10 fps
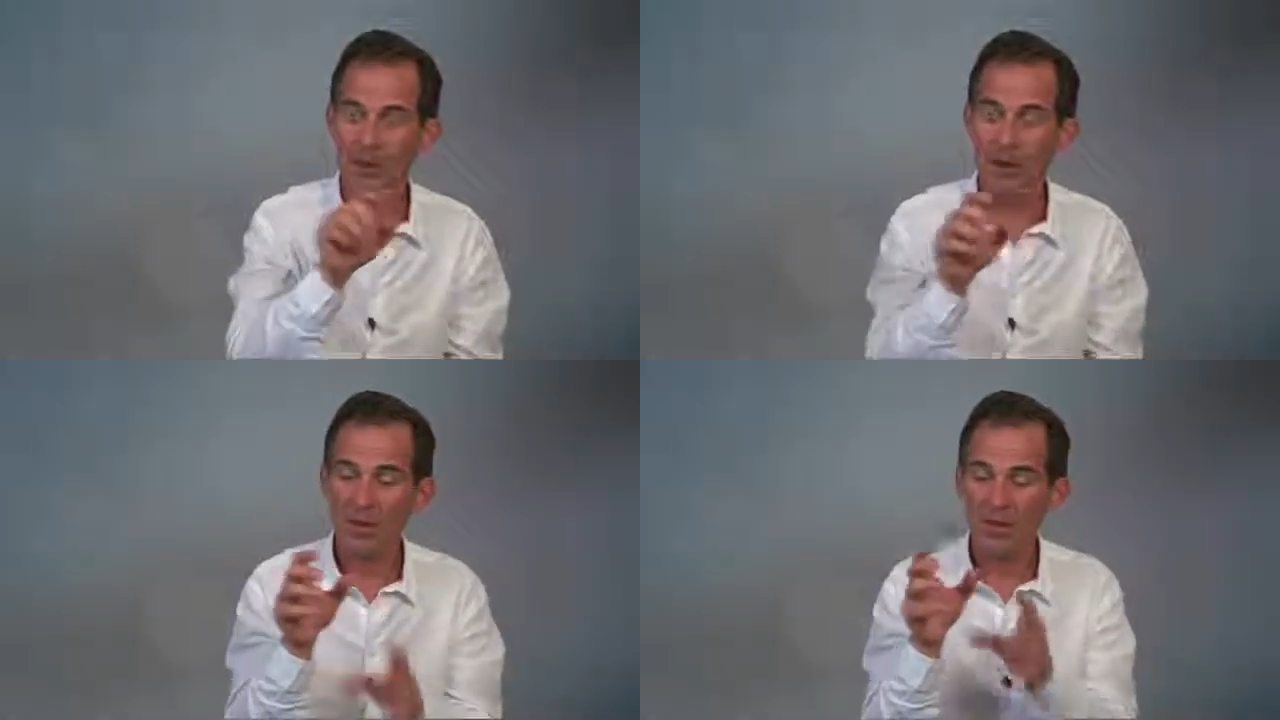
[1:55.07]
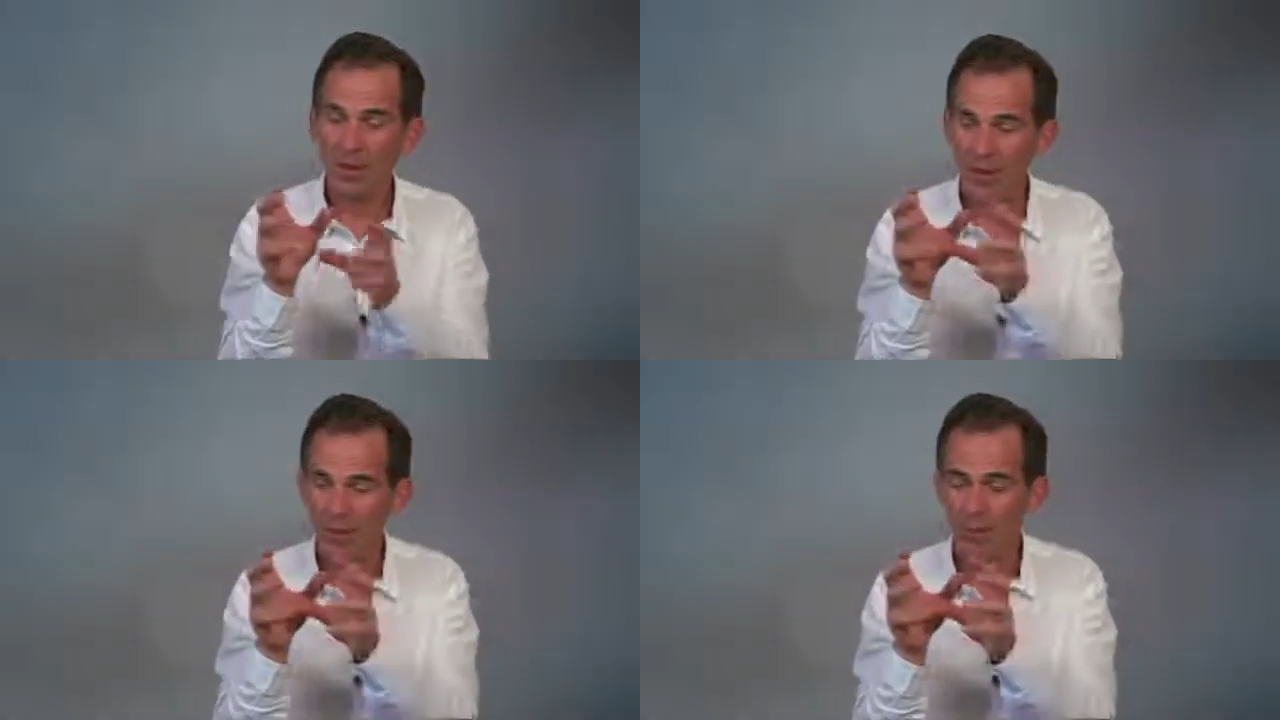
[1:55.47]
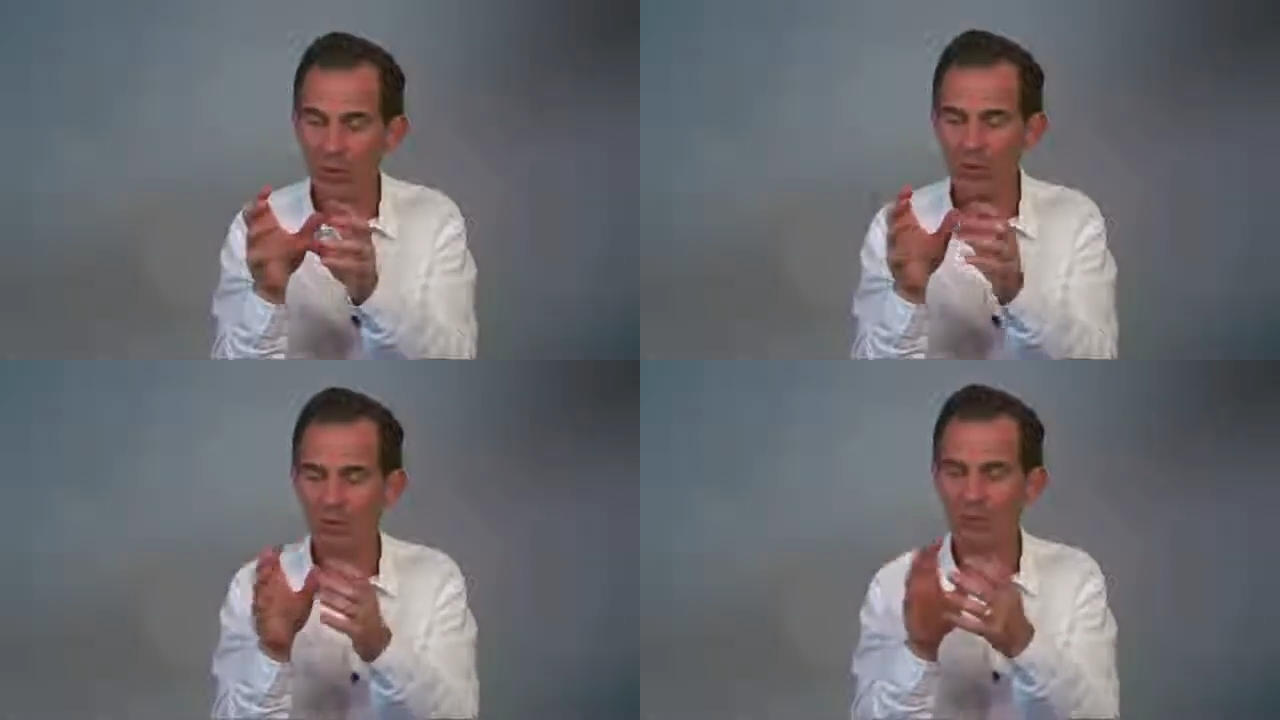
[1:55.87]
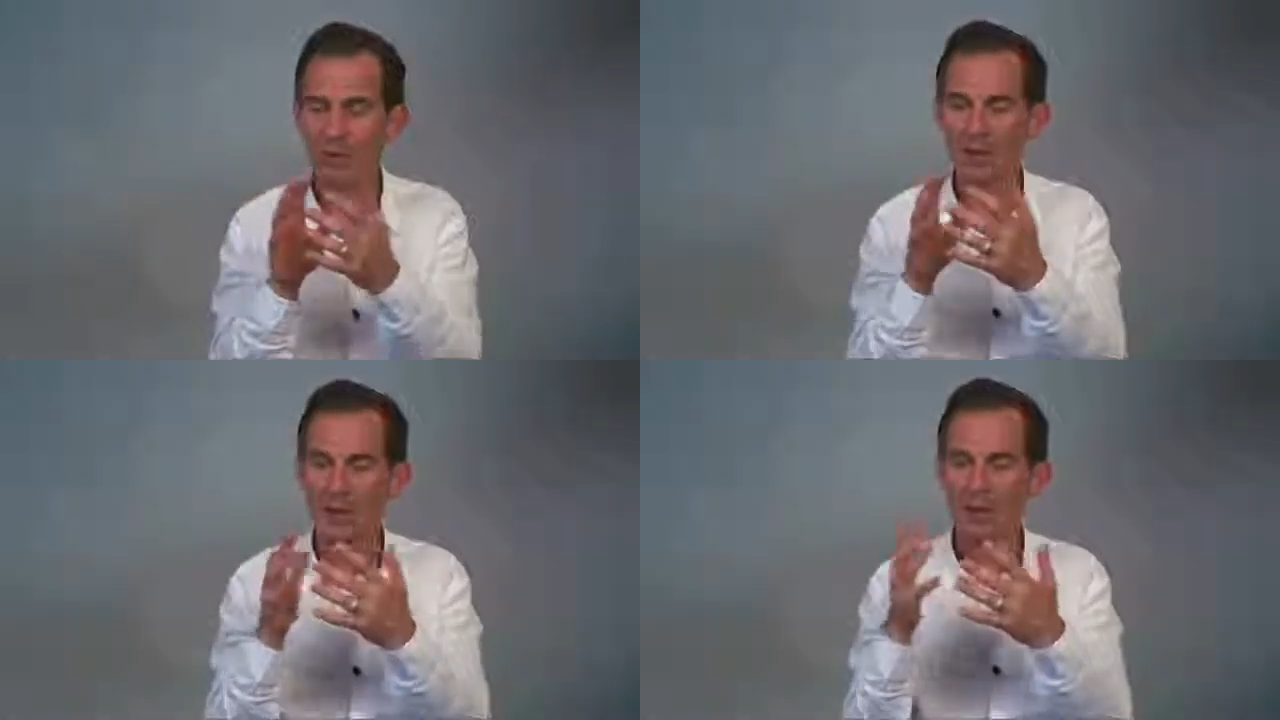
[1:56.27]
Now, at that moment,
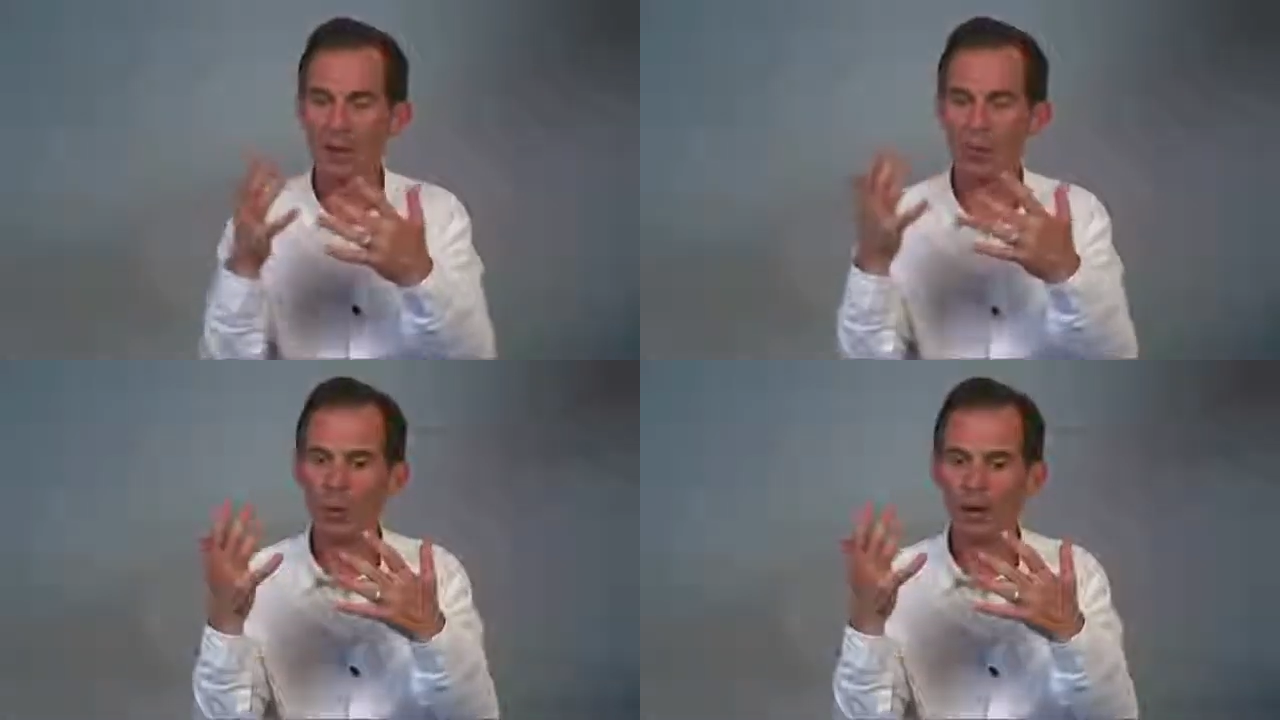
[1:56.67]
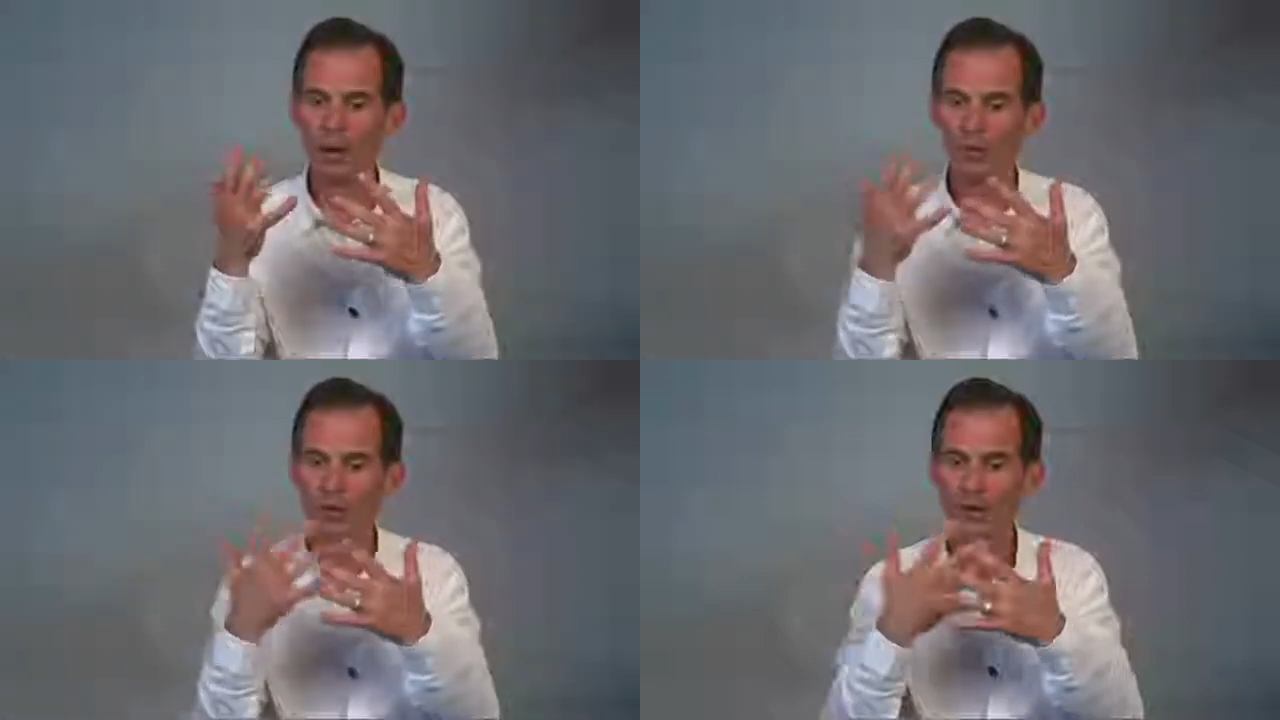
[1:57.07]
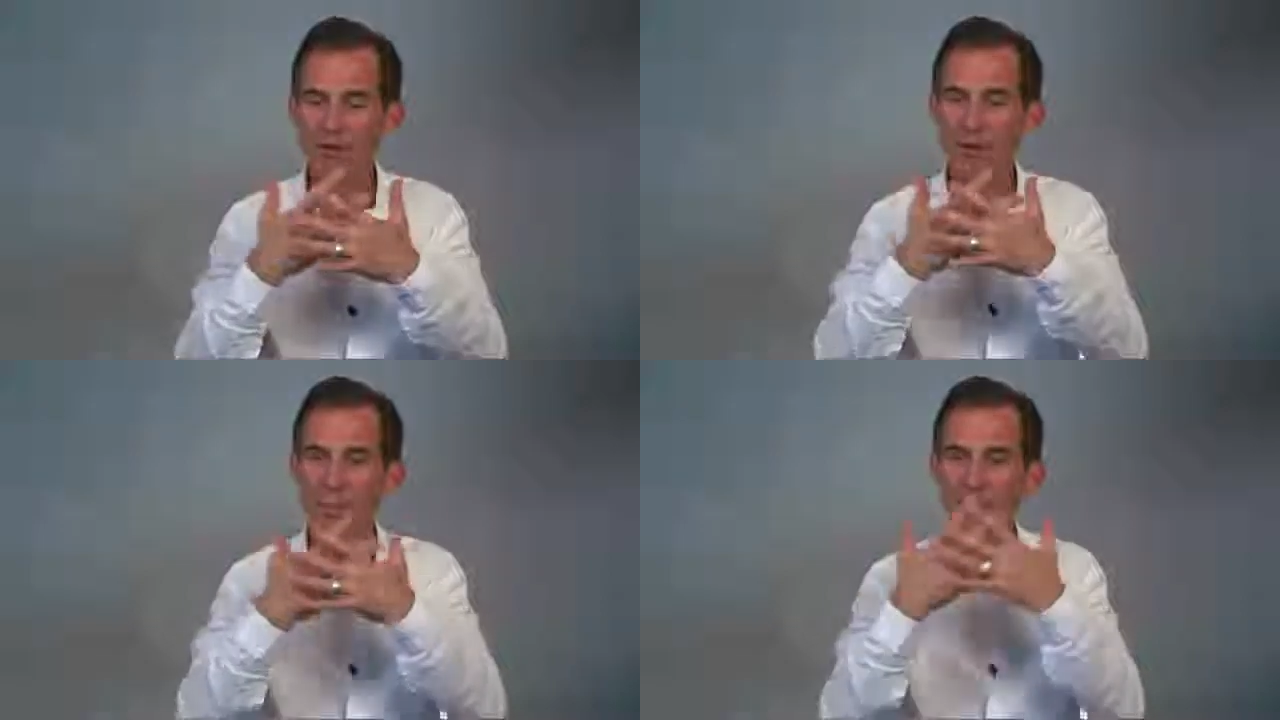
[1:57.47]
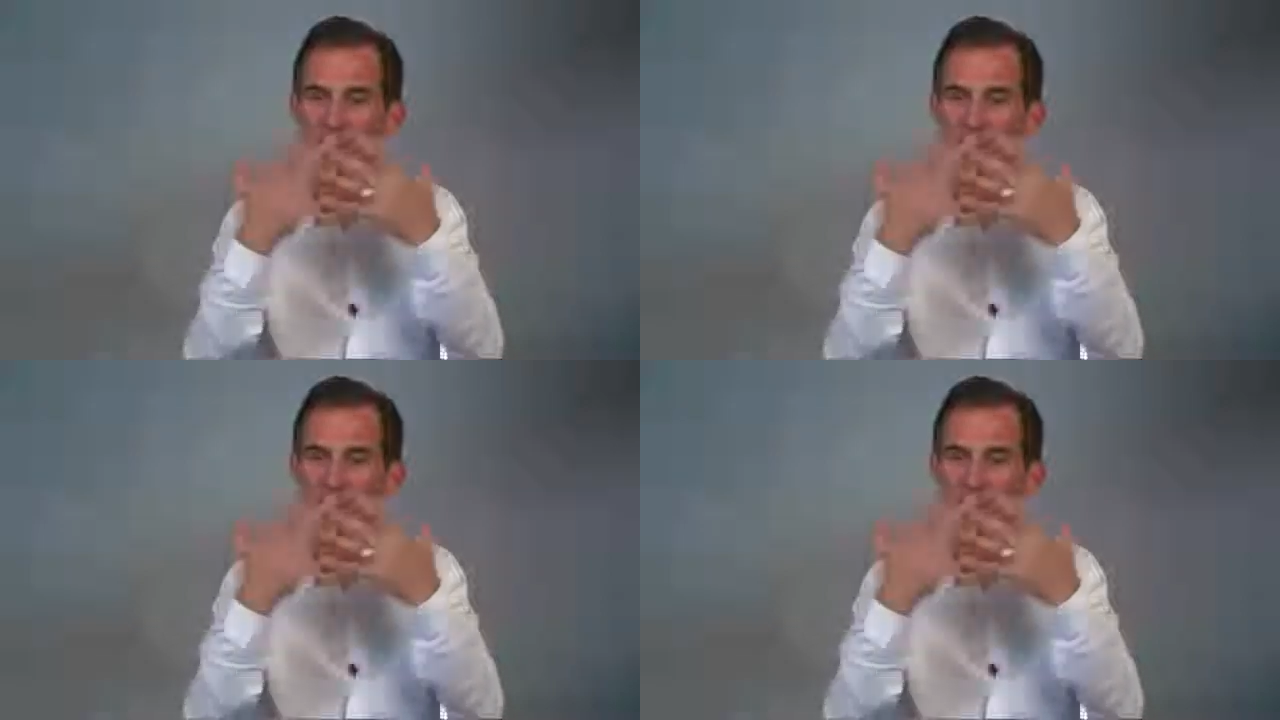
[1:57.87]
sensing and